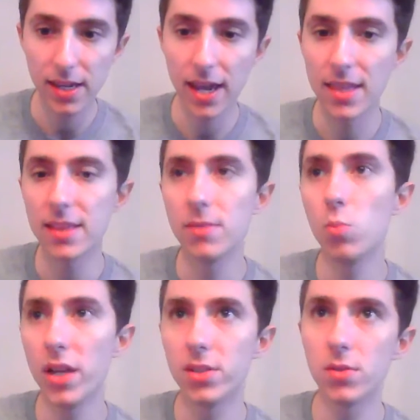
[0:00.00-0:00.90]
And then
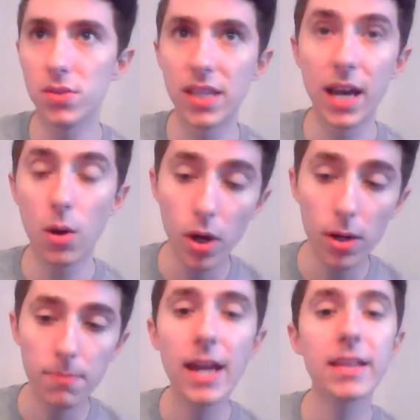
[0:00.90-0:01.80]
as soon as they got 1
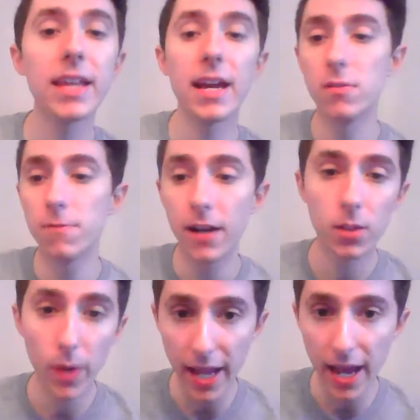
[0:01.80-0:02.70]
bag, they had to find
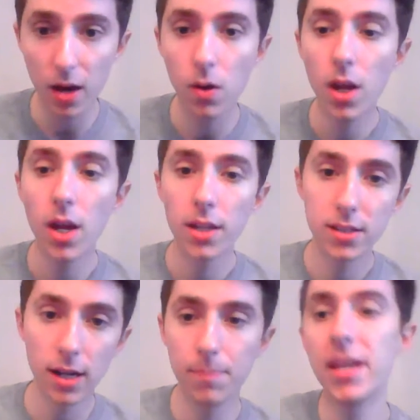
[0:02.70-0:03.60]
their way out,
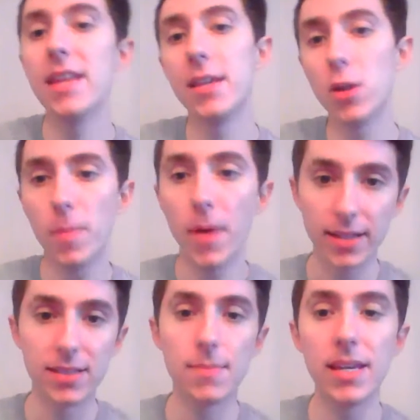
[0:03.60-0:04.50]
dump it, and then go back
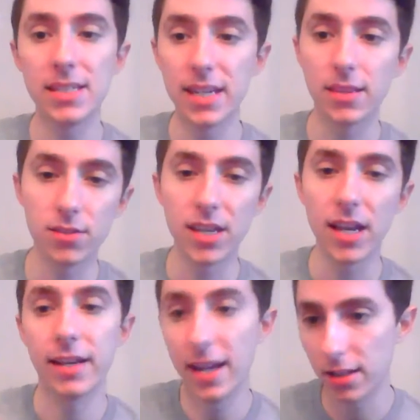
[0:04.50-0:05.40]
into the maze and get their
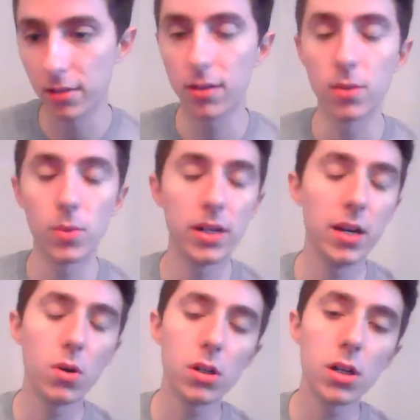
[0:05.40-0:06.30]
second and their third one in
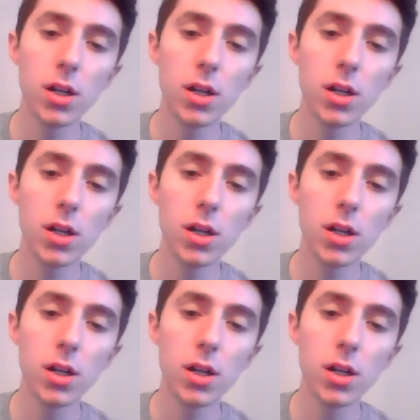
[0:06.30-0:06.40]
order.